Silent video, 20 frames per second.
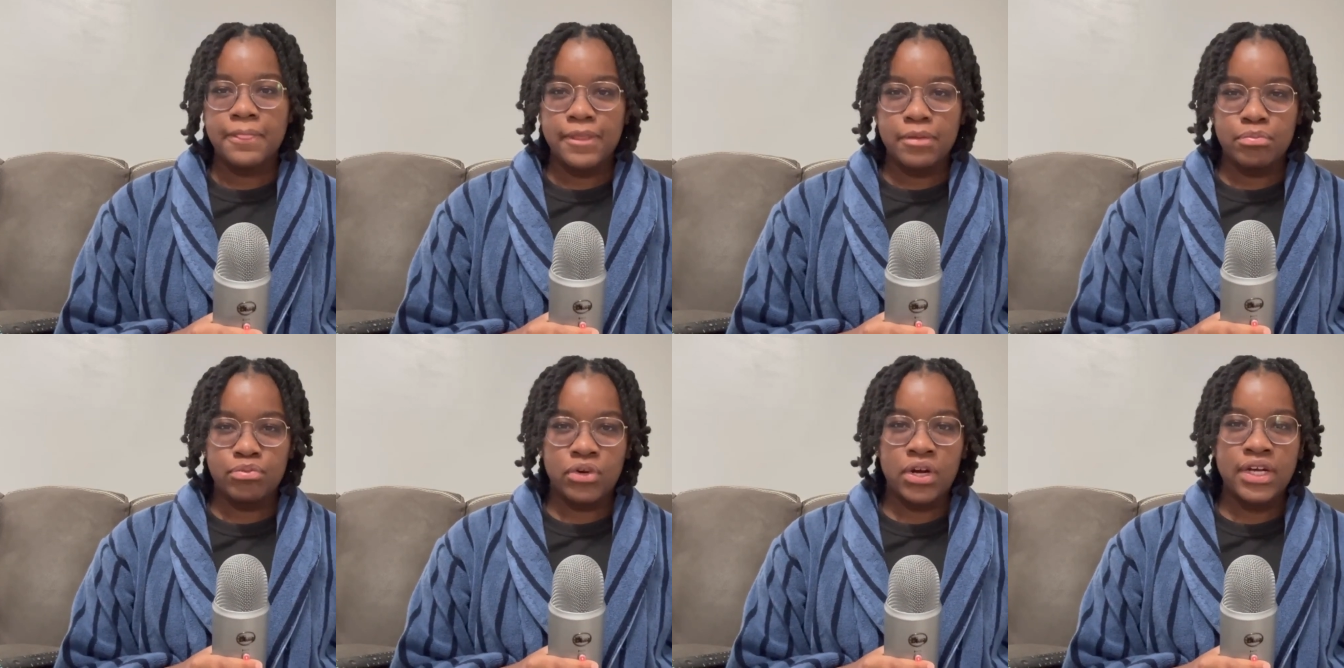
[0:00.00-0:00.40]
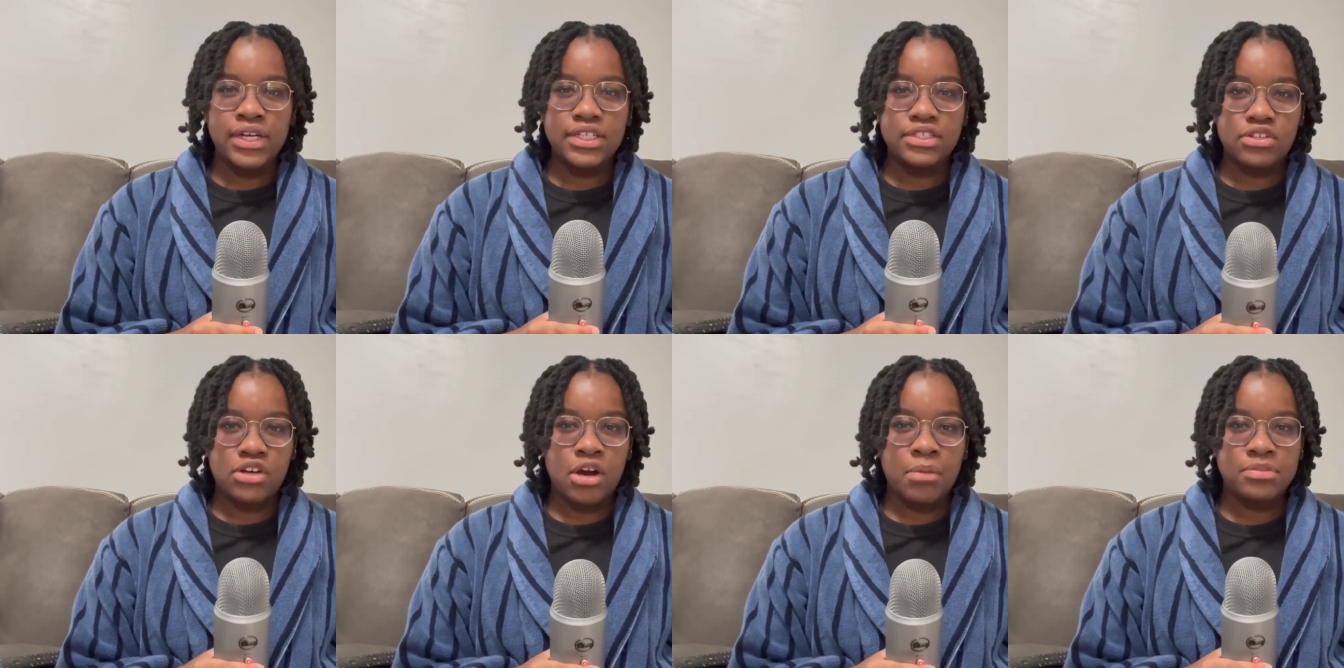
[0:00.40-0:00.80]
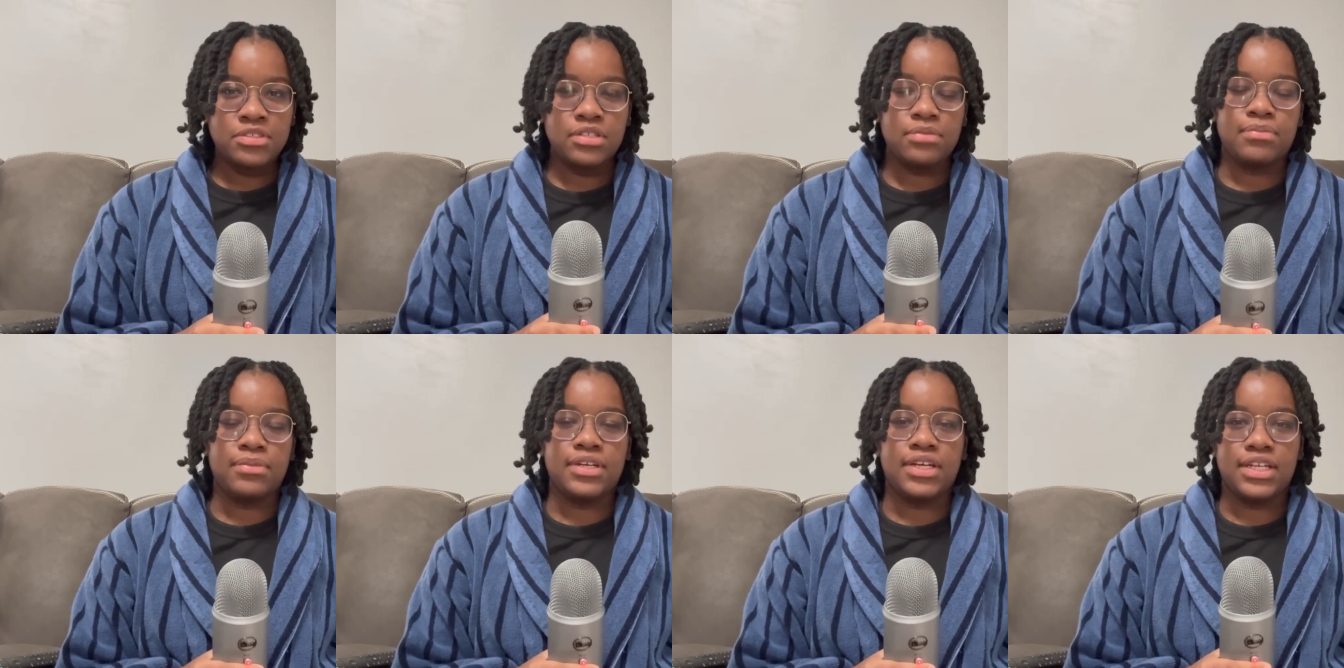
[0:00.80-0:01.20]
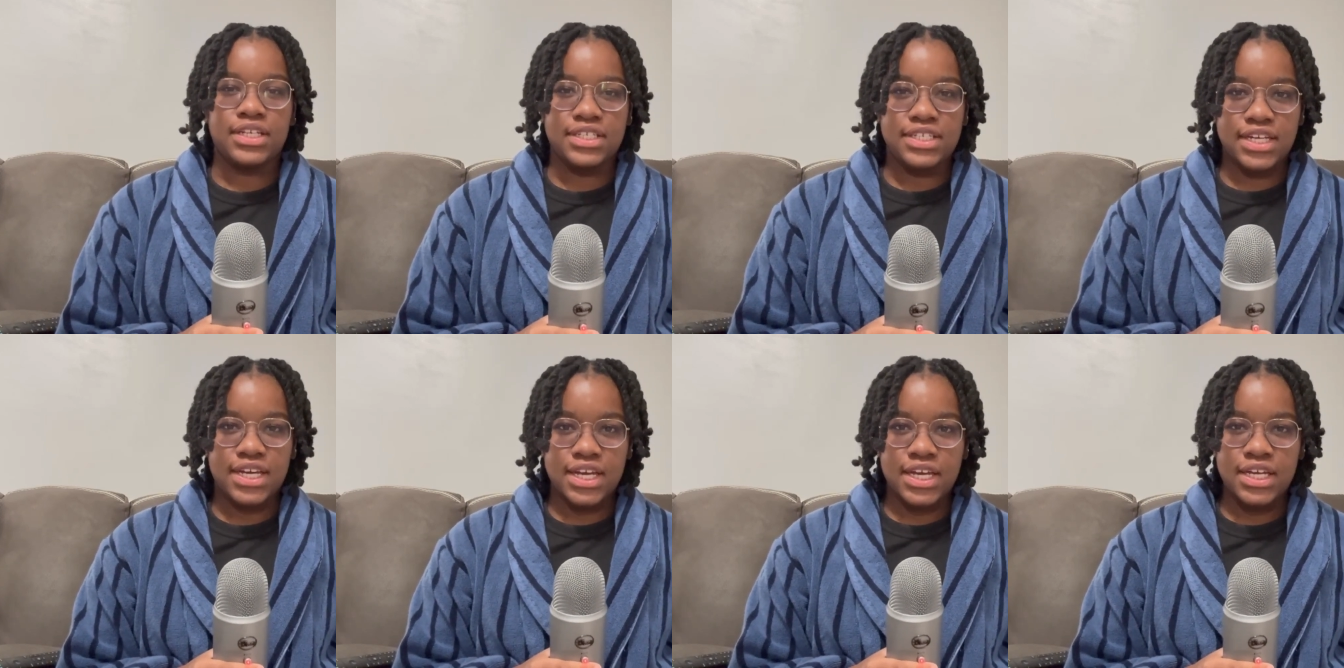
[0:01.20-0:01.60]
Brian Thompson being
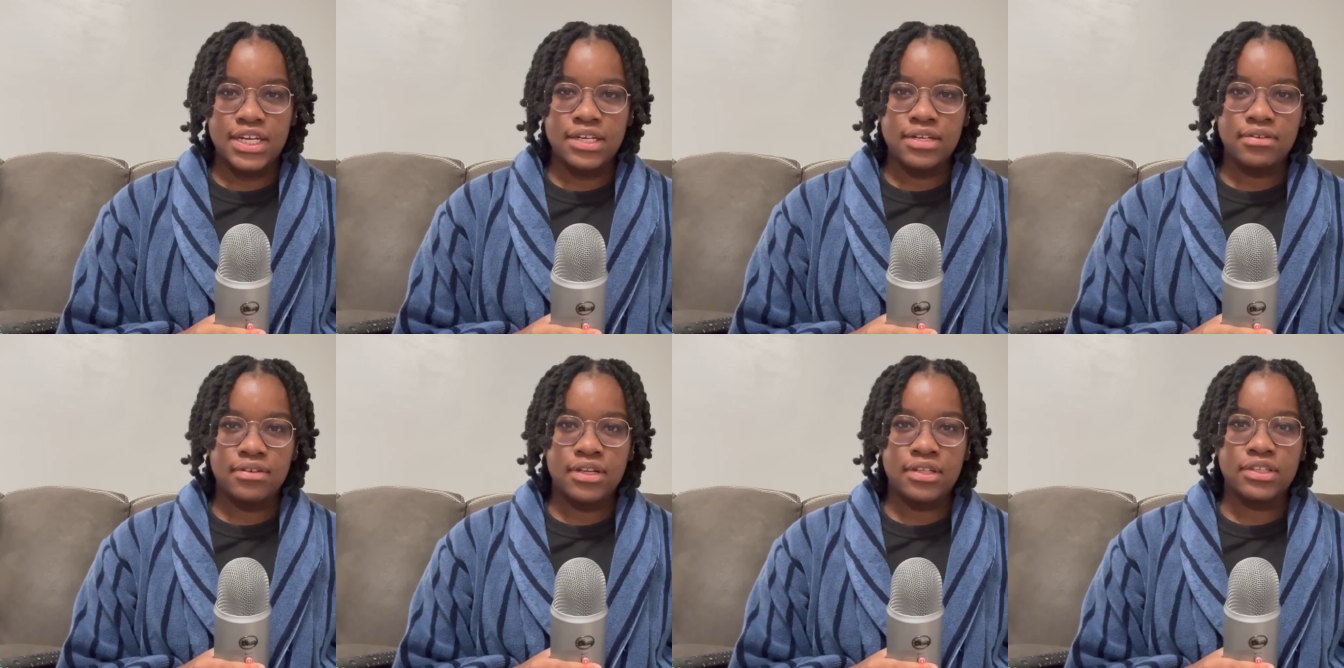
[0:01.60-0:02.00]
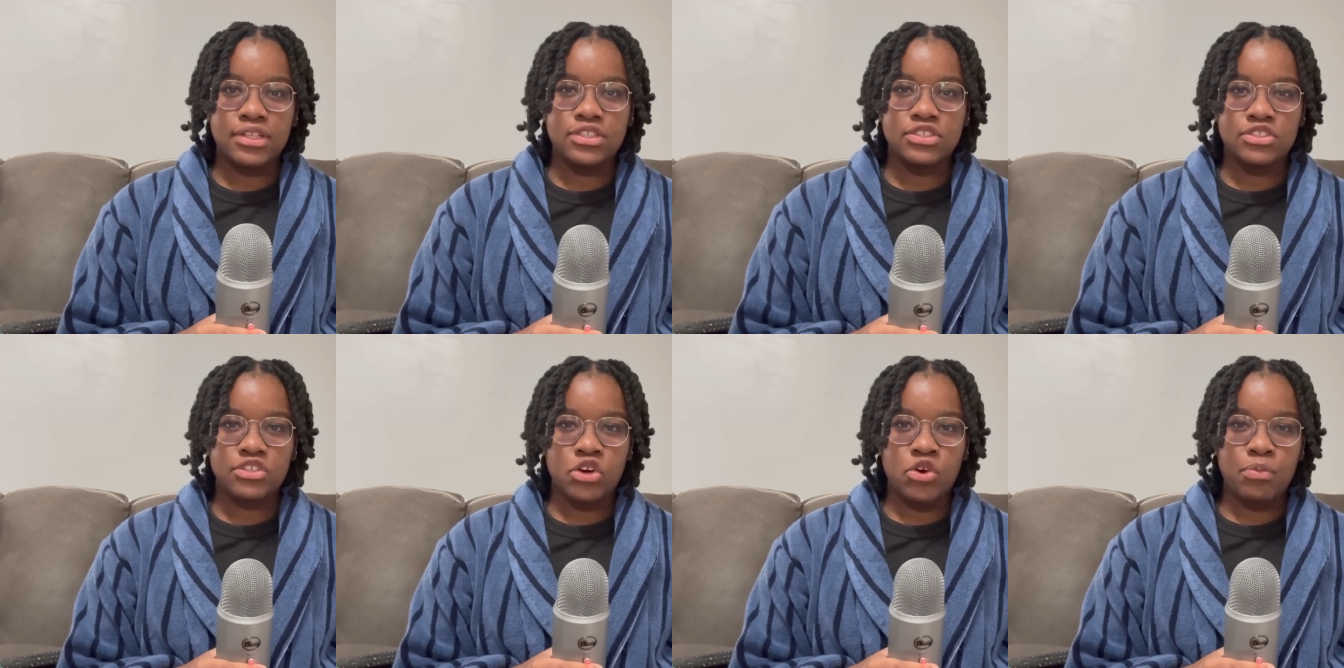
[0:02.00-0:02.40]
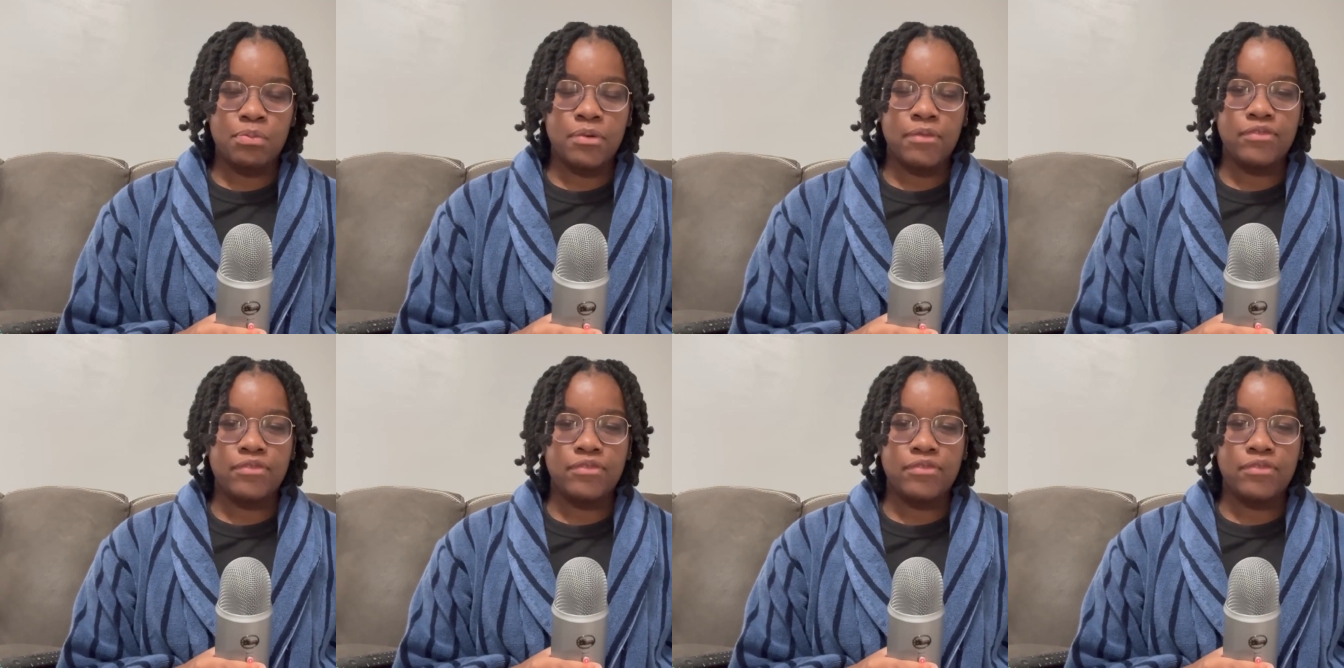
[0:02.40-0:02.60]
dead, in the scope